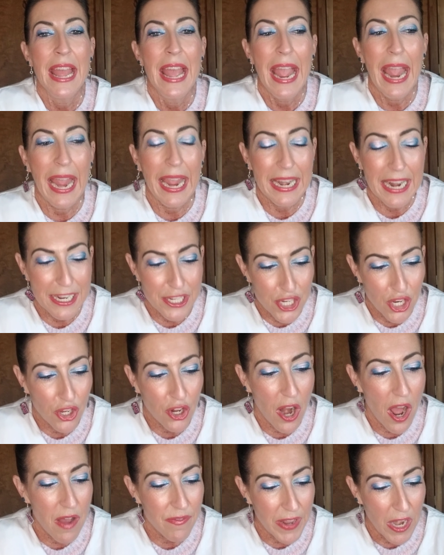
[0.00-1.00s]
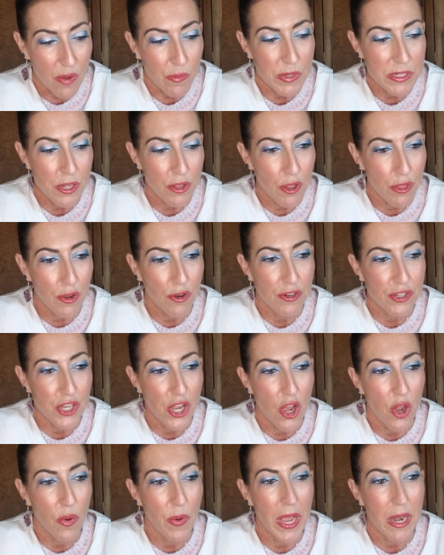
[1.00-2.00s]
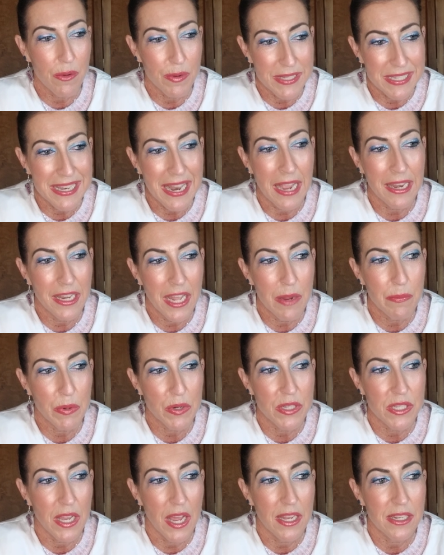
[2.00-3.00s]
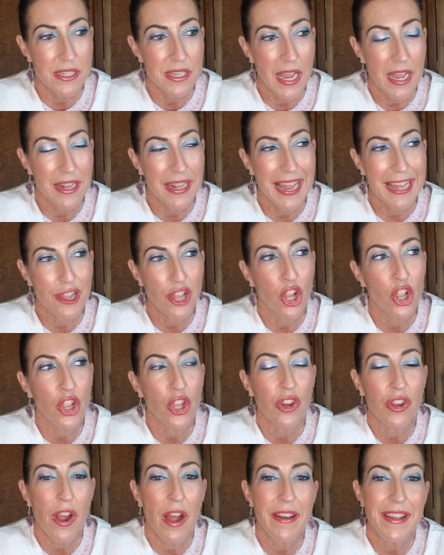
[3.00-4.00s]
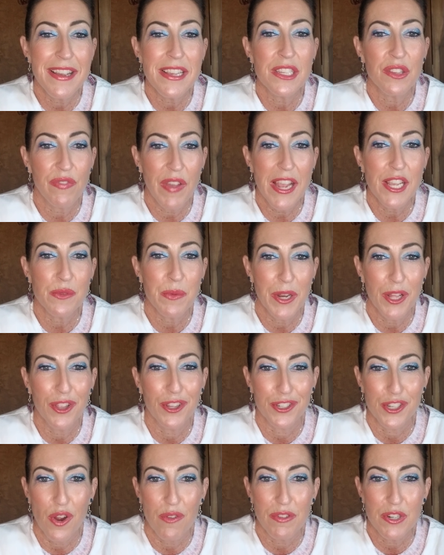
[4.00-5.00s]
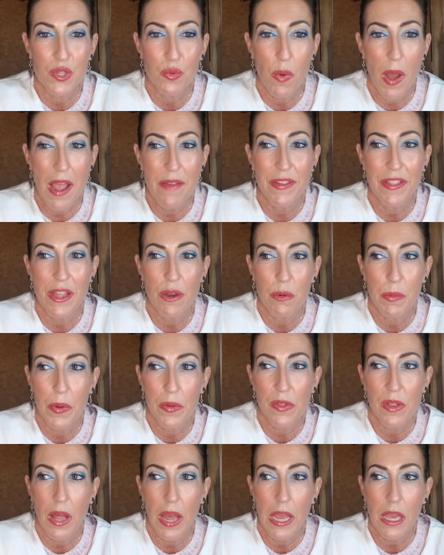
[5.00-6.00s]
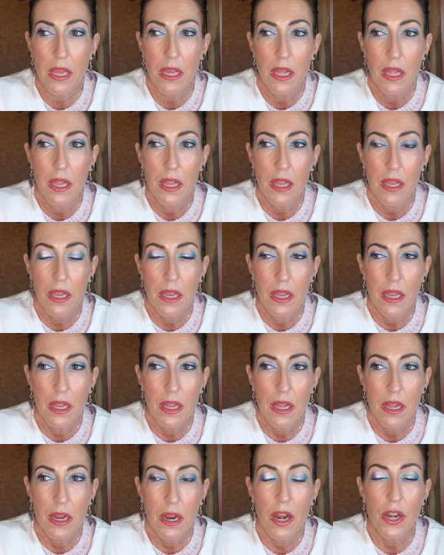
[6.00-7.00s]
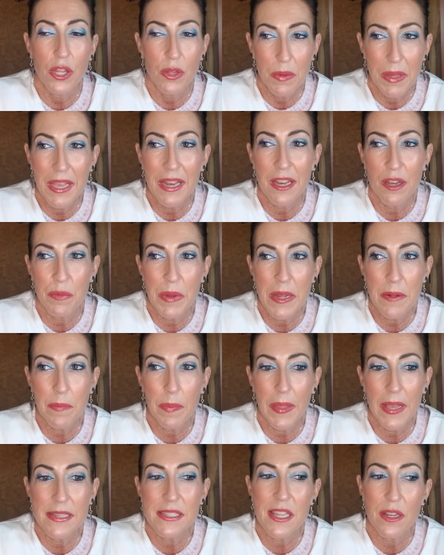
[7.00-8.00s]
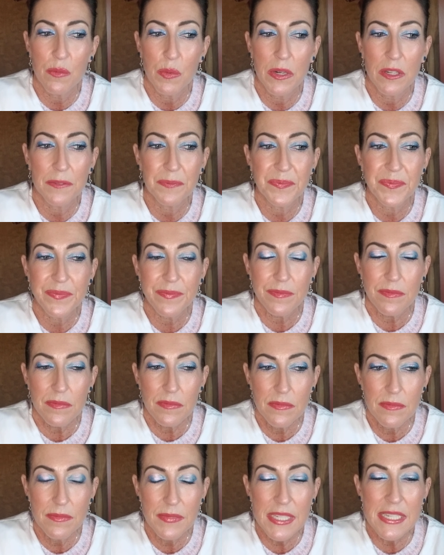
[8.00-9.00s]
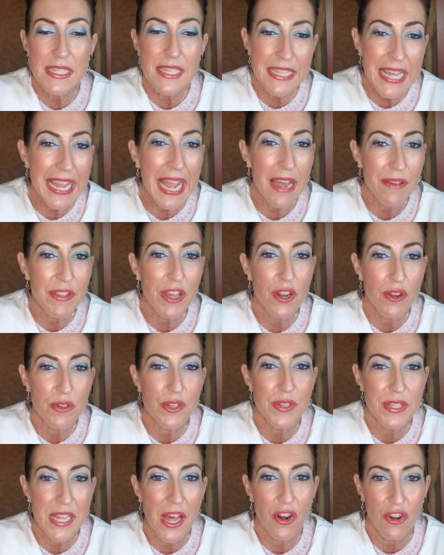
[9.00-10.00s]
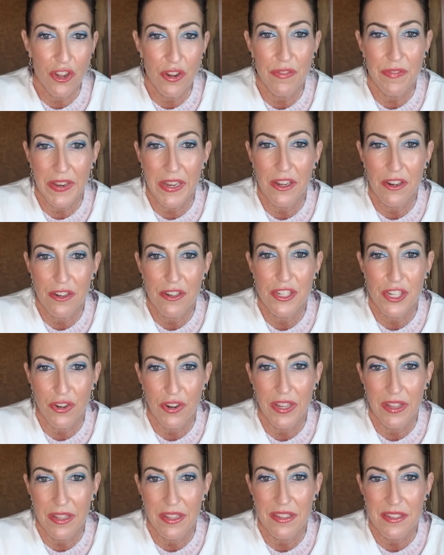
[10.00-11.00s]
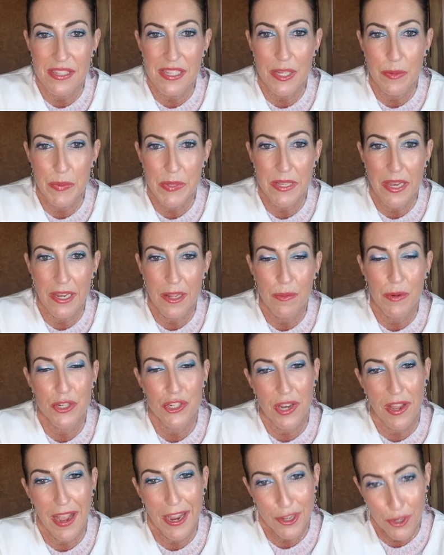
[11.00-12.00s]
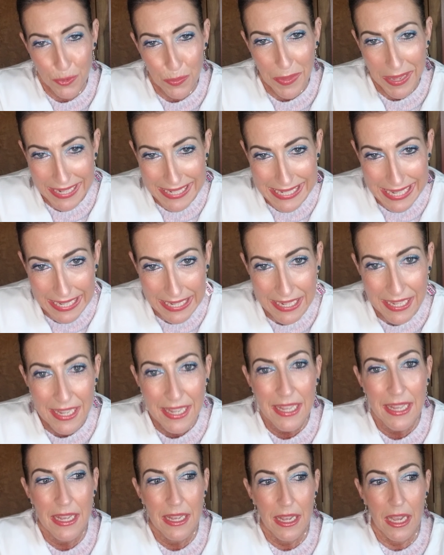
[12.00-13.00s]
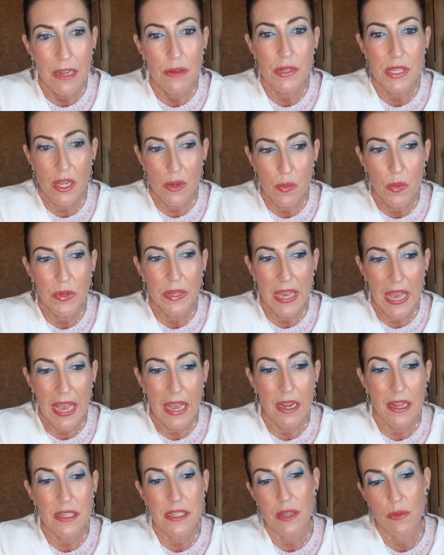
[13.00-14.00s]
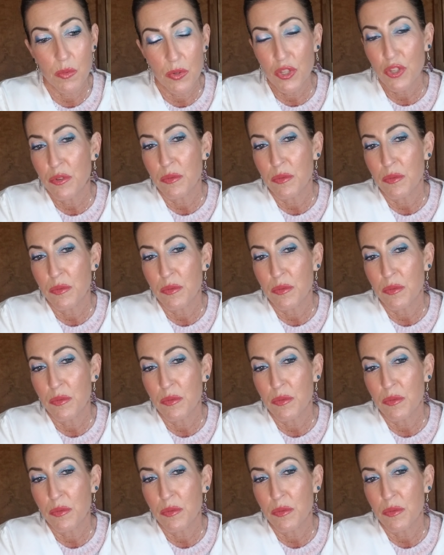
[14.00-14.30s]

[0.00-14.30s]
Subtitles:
And I took it off and I went to the third toe and it was 98%. And like the look on his face when he looked over his wife and they were both like, are you kidding me? I said, well, did they have that O2 sat on your finger during the sleep study? Which I knew they did. And he was like, well, yeah. And I said, well,